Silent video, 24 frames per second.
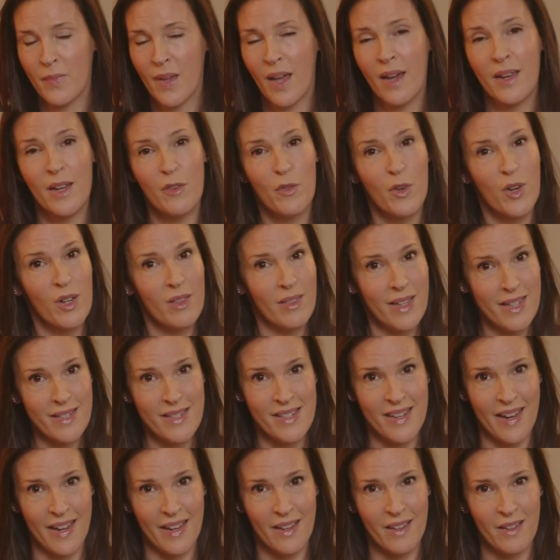And if you're
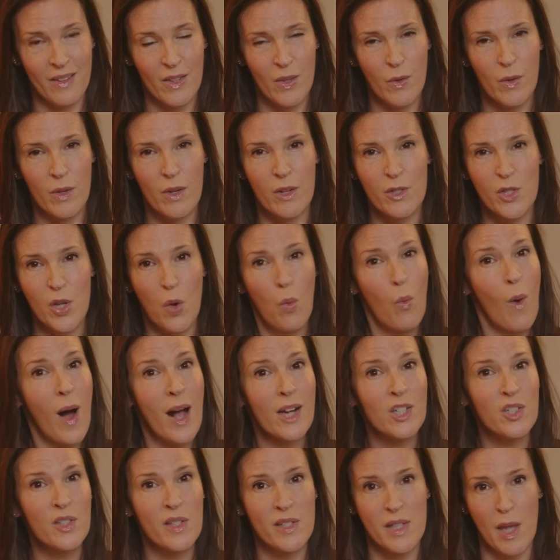listening, you can also
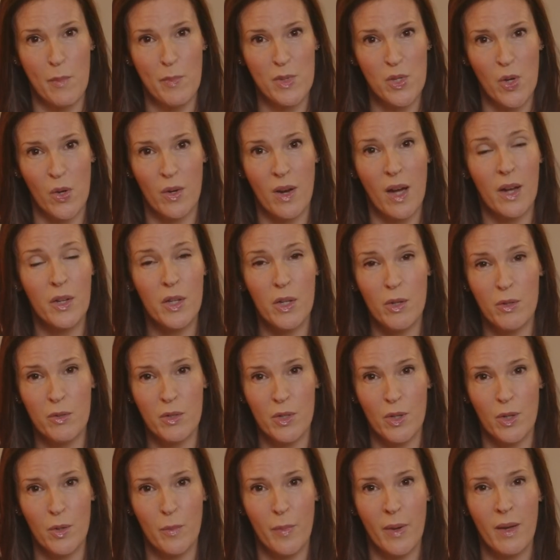watch this episode on
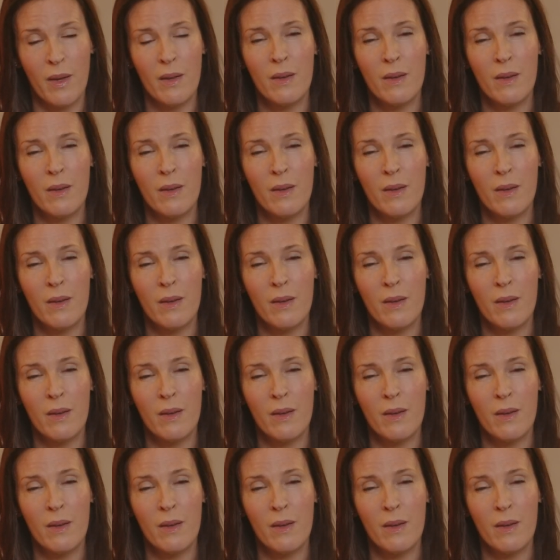YouTube